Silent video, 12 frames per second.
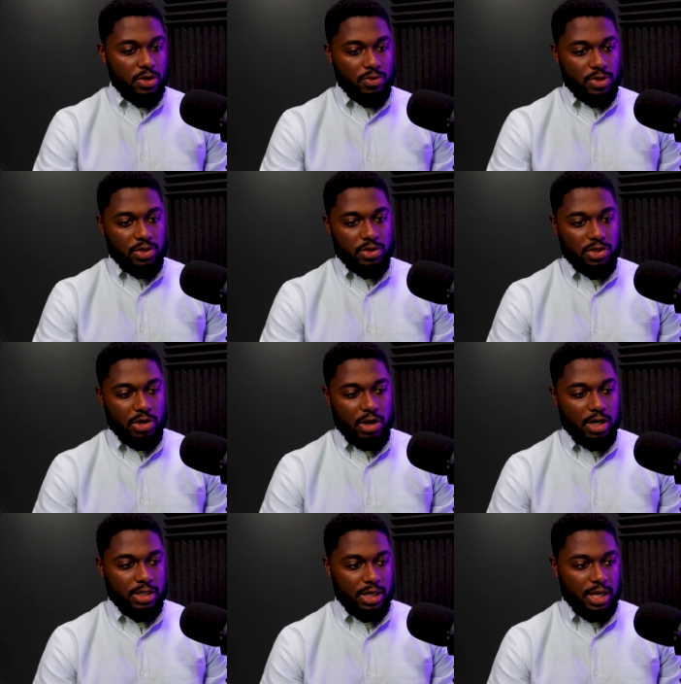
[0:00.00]
when you
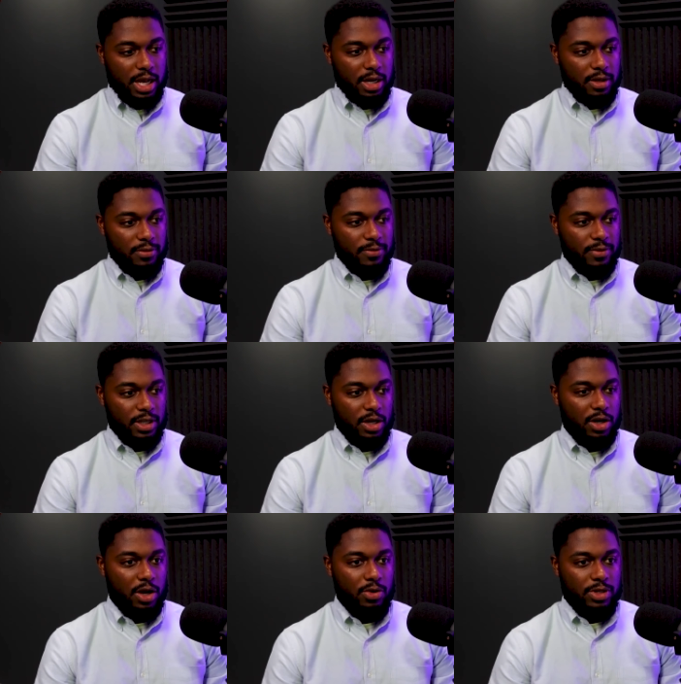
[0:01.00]
start to kind of
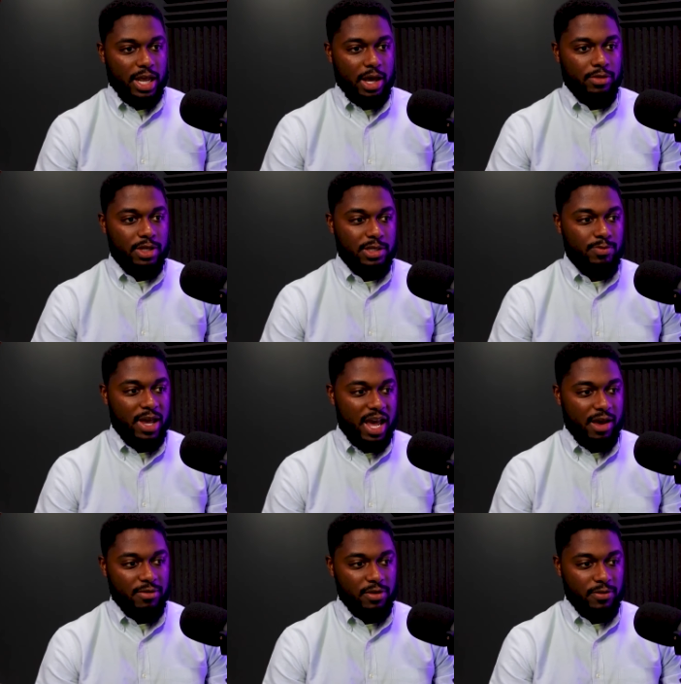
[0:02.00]
go down this
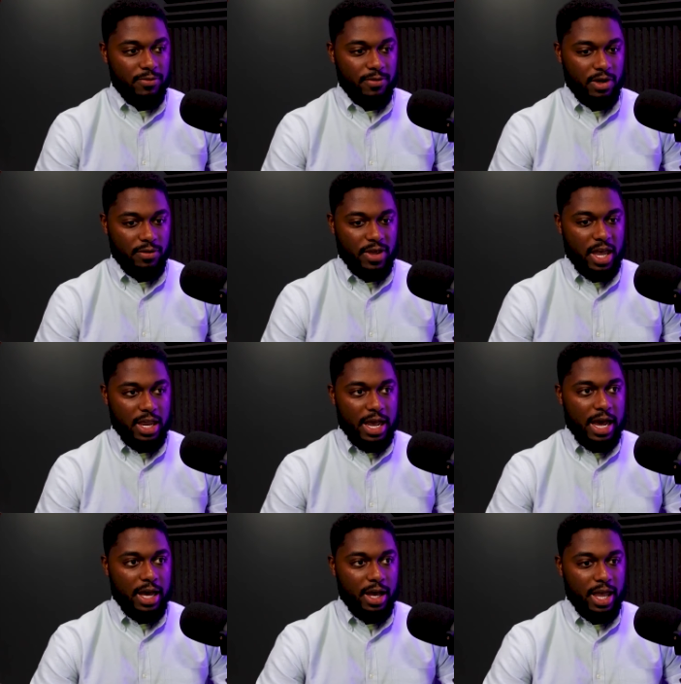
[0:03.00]
path of, of
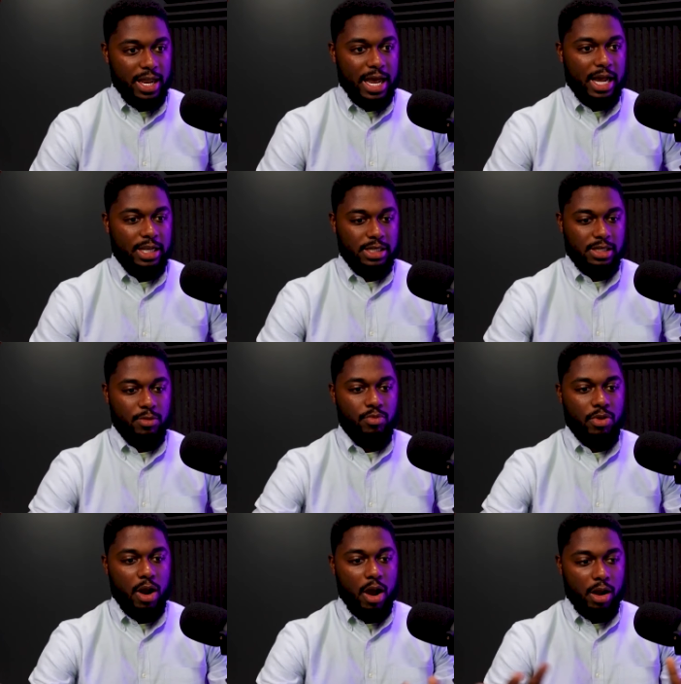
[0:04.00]
AI. AI is the
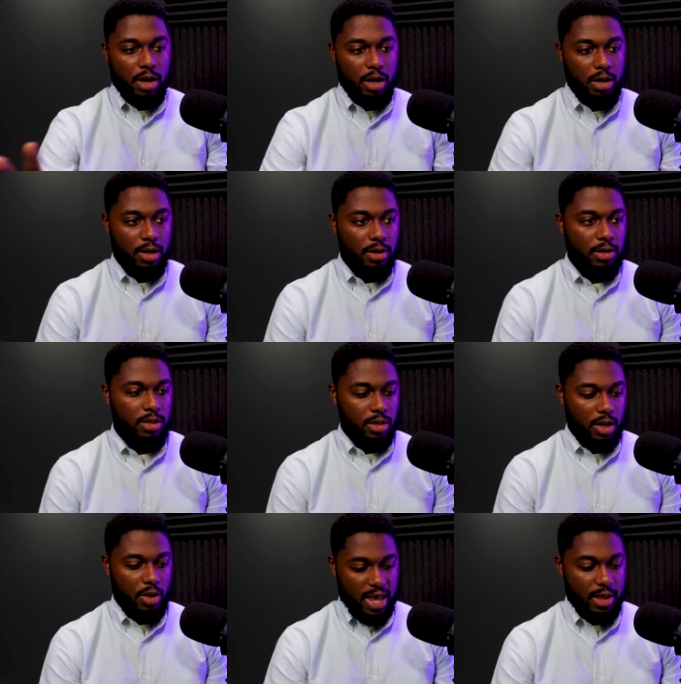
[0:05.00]
broader, you
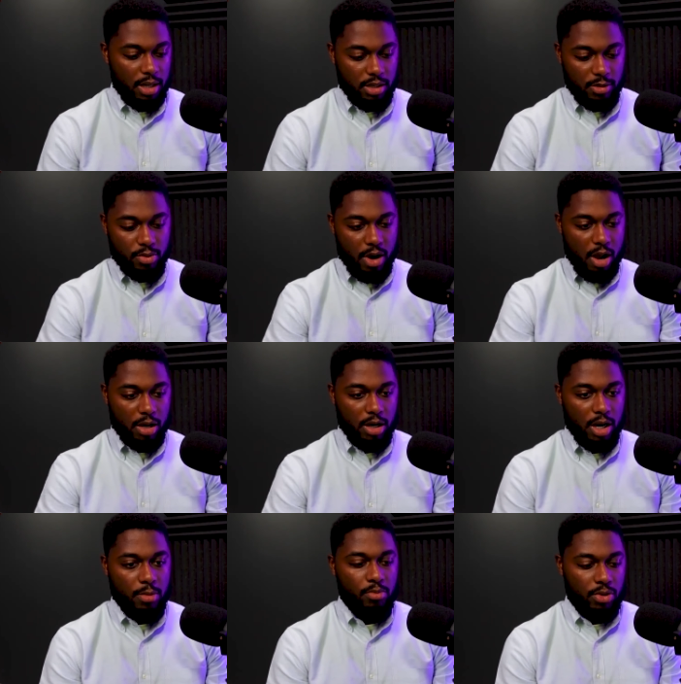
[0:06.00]
know, the broader
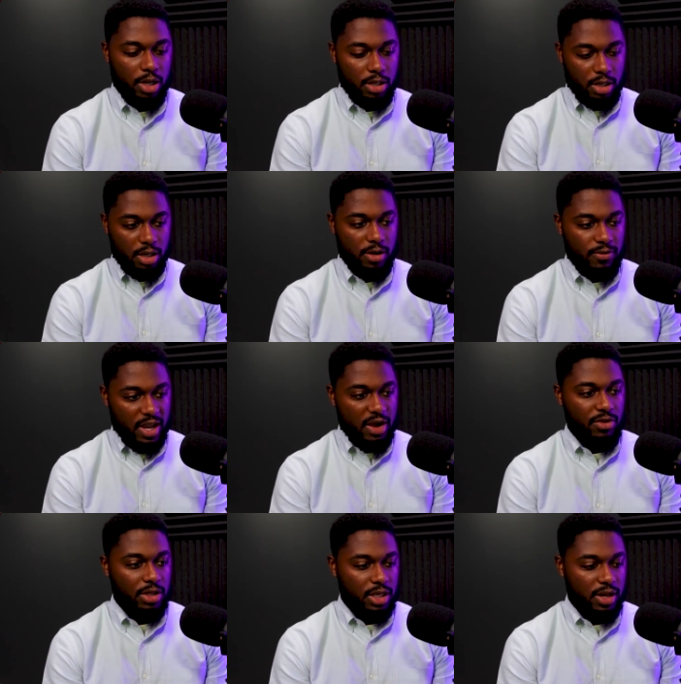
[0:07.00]
umbrella of
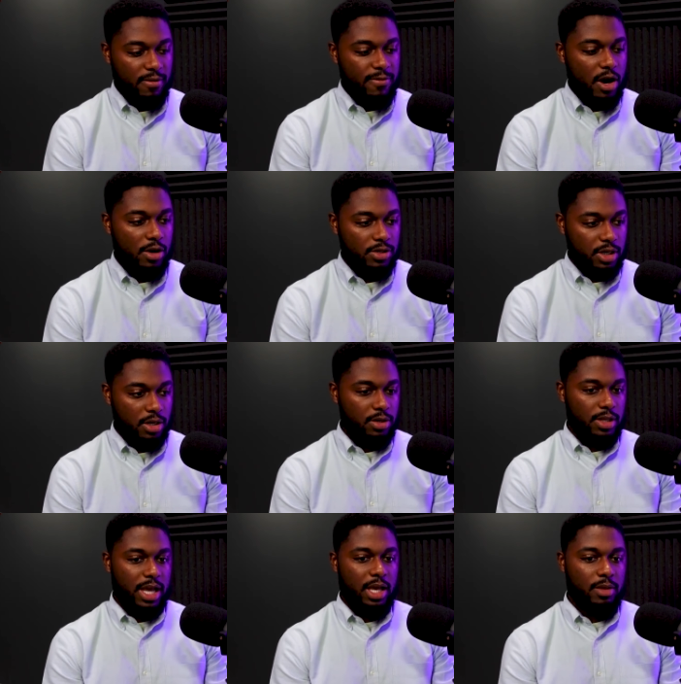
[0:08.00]
everything that falls under
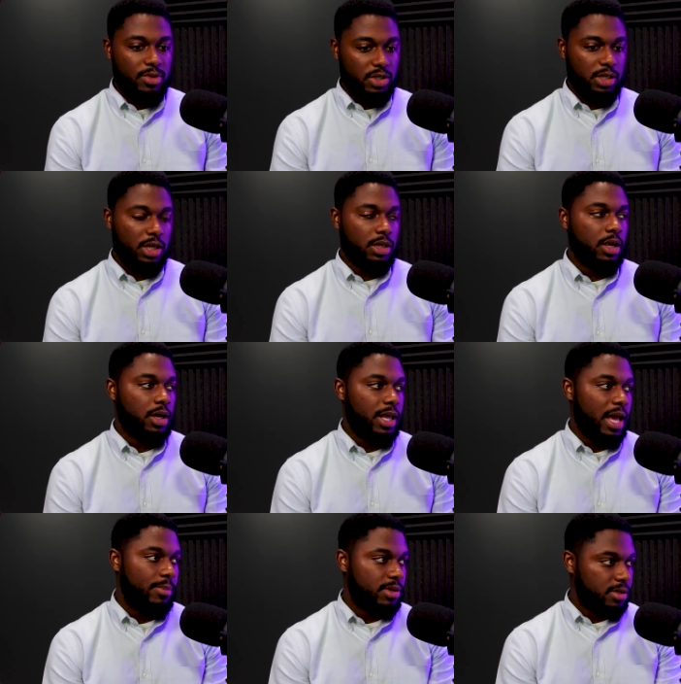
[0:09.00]
that, and machine learning
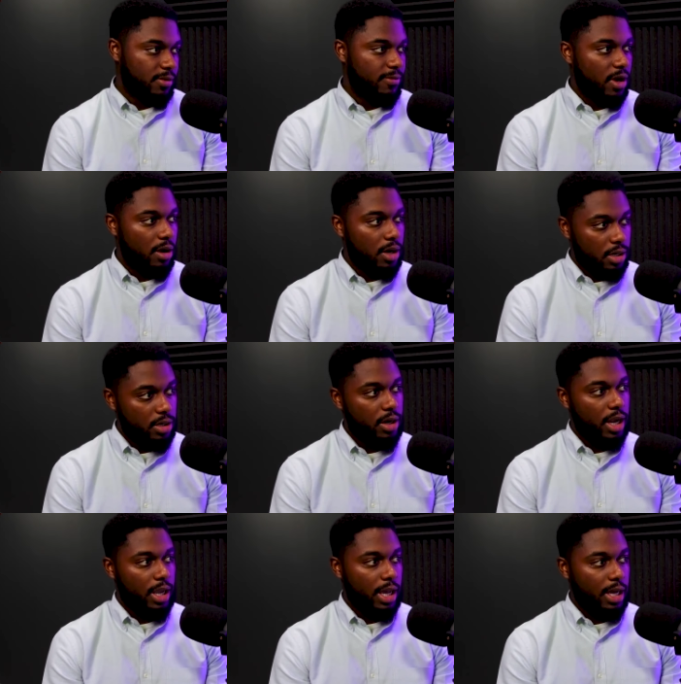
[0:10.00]
happens to fall under AI.